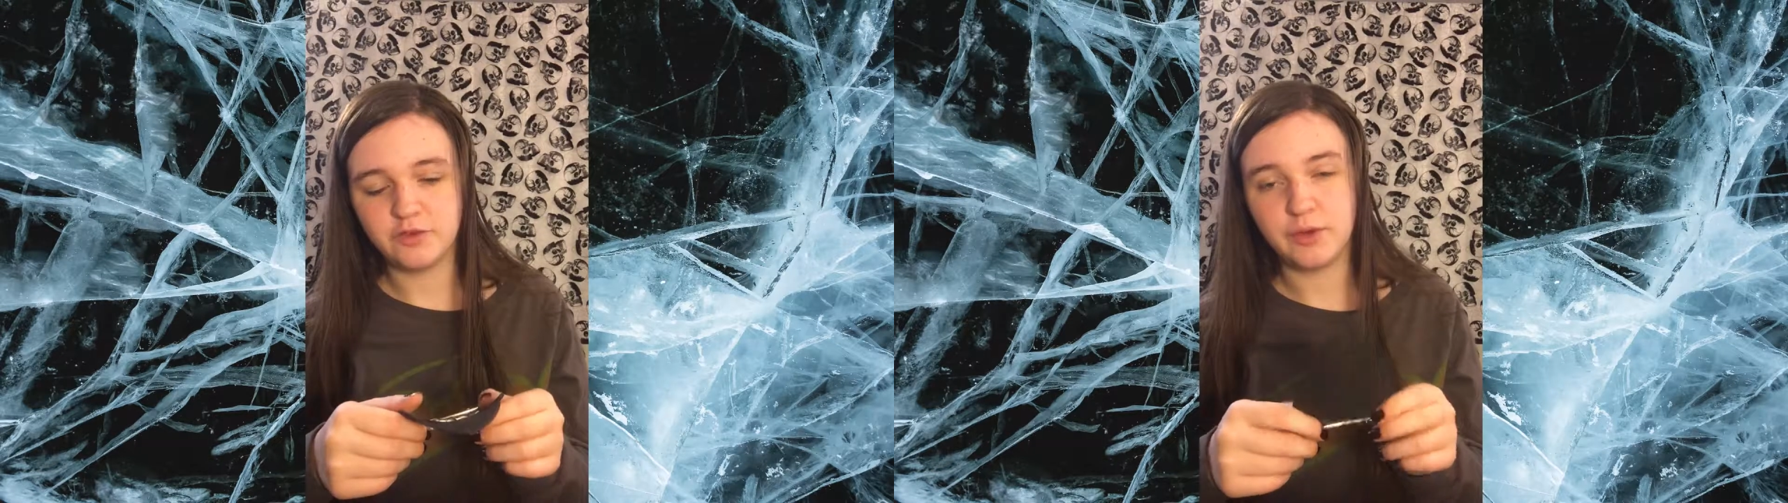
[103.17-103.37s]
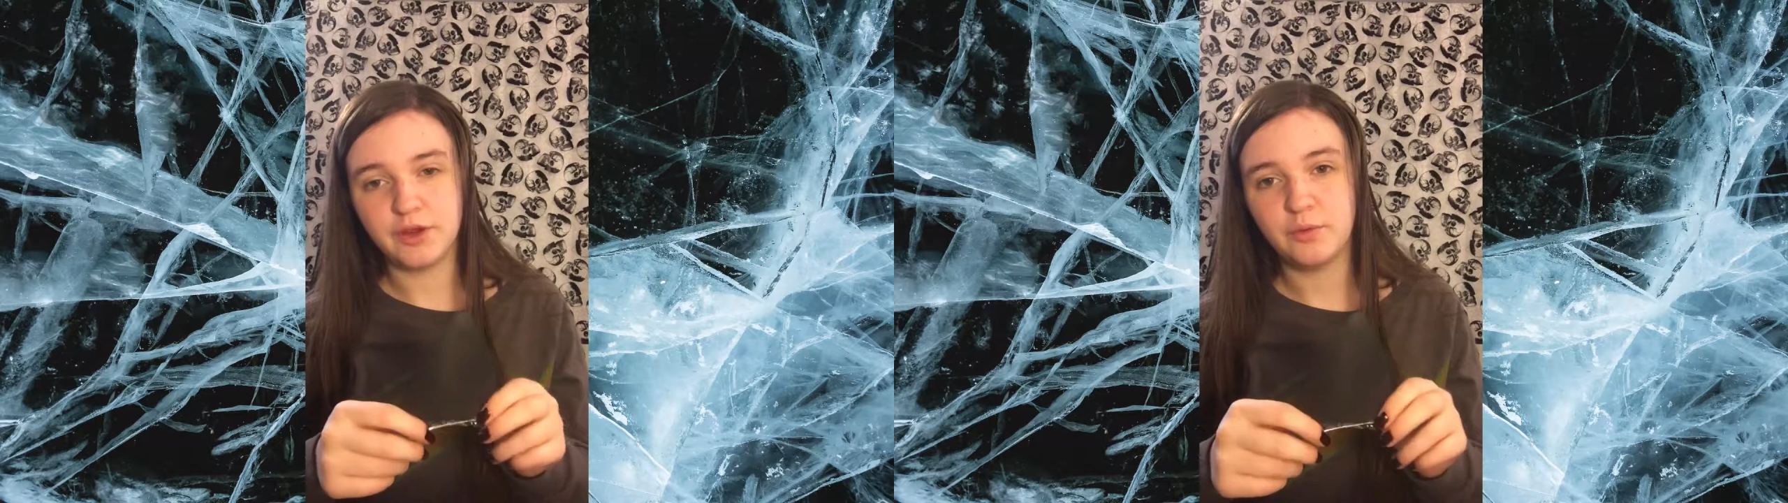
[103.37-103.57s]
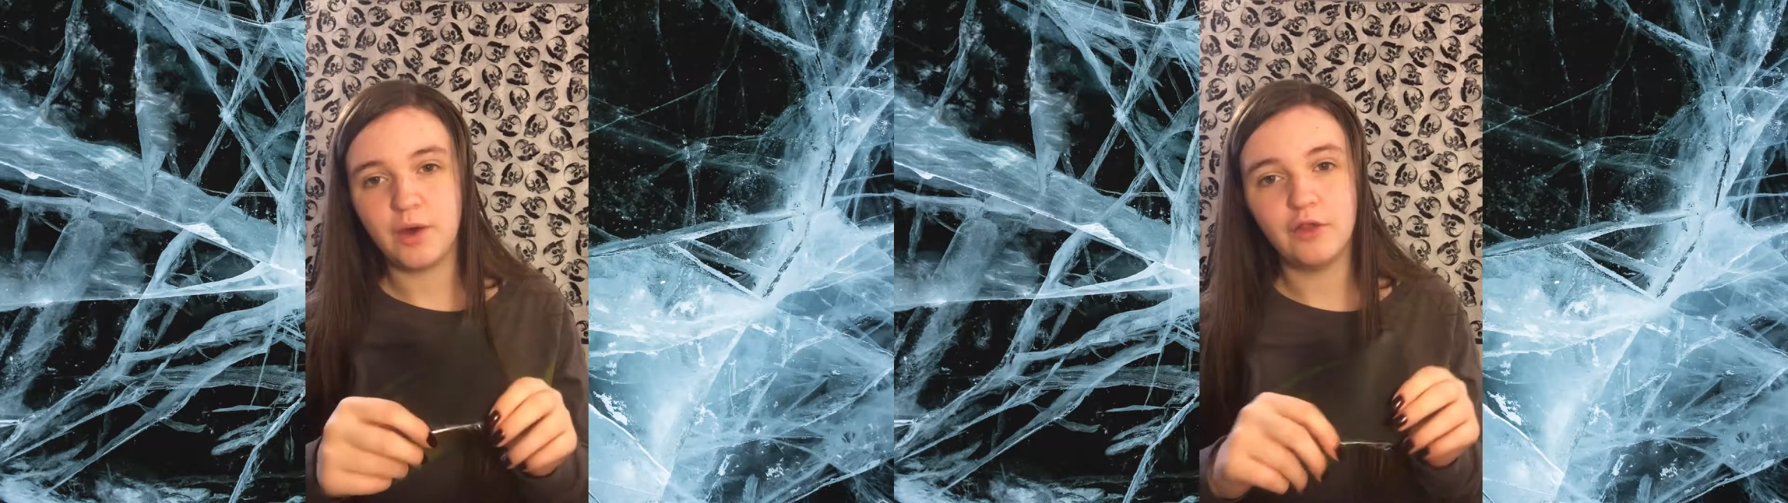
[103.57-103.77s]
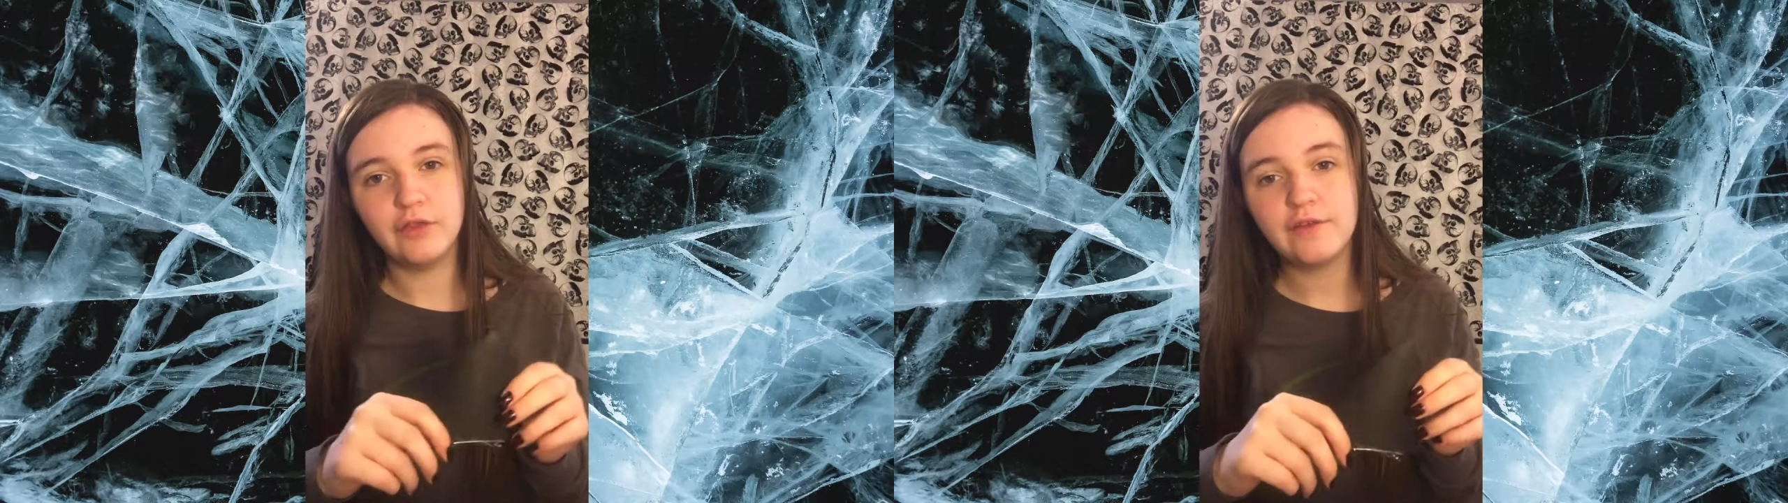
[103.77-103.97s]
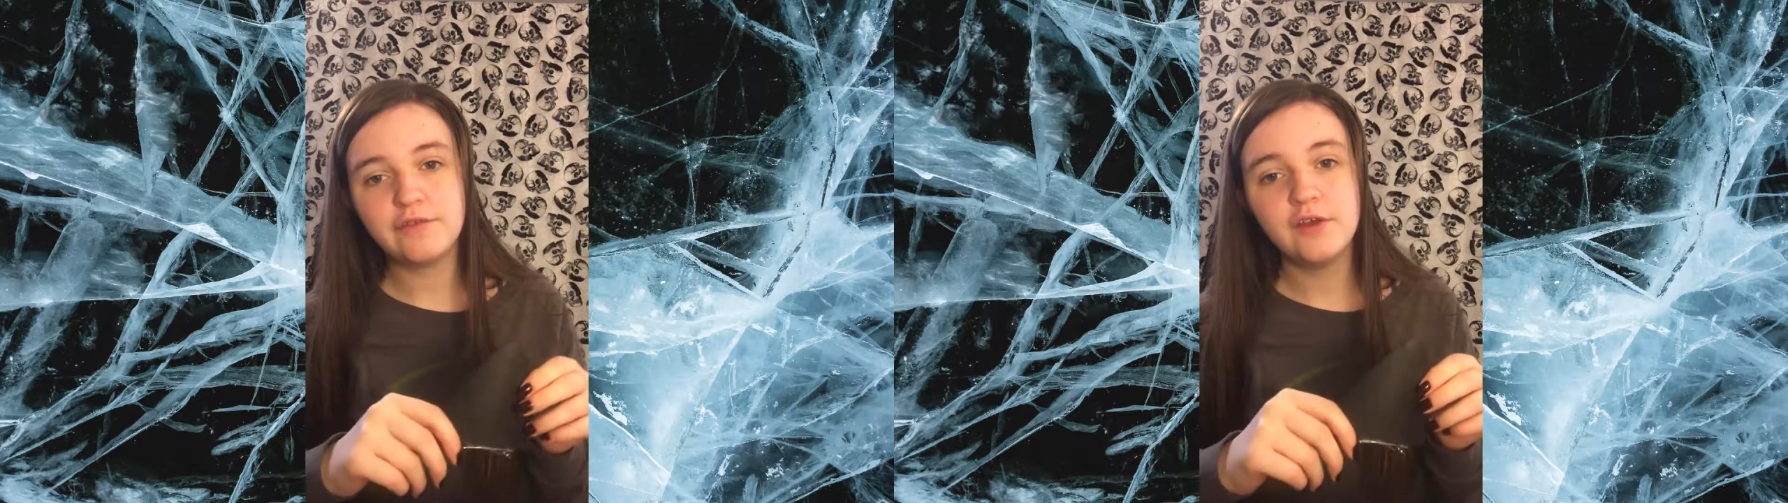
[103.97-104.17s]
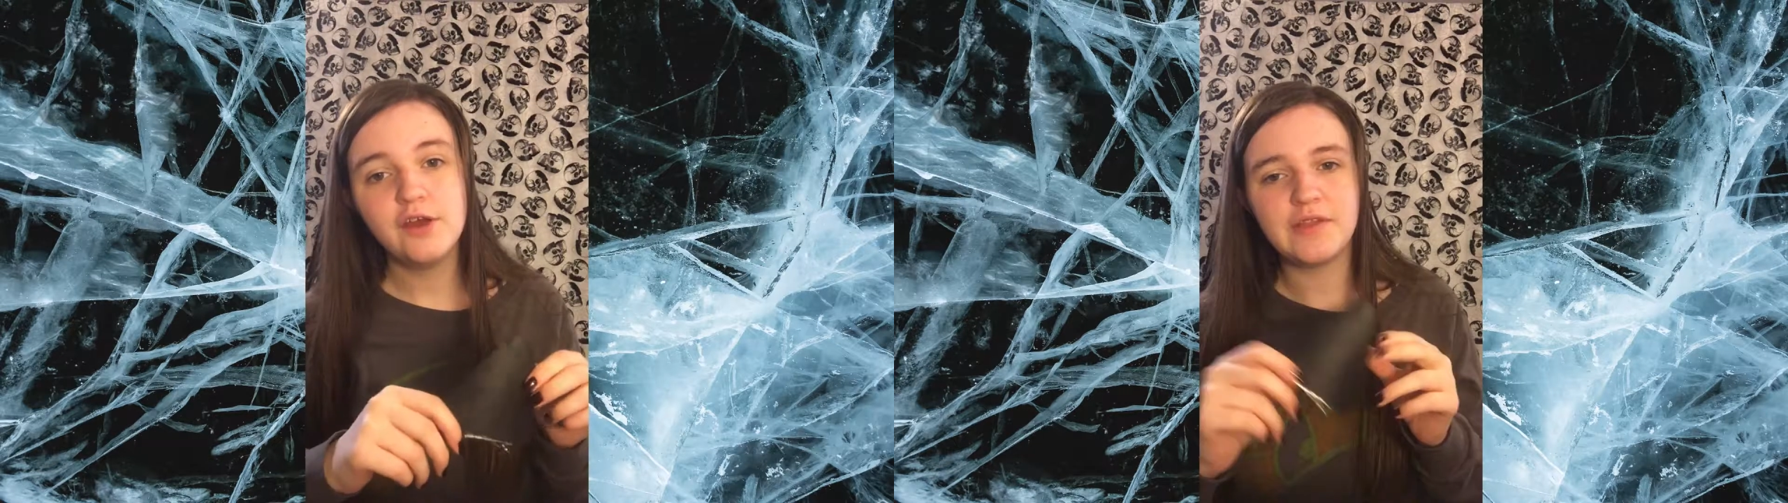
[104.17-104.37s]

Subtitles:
to redo all this.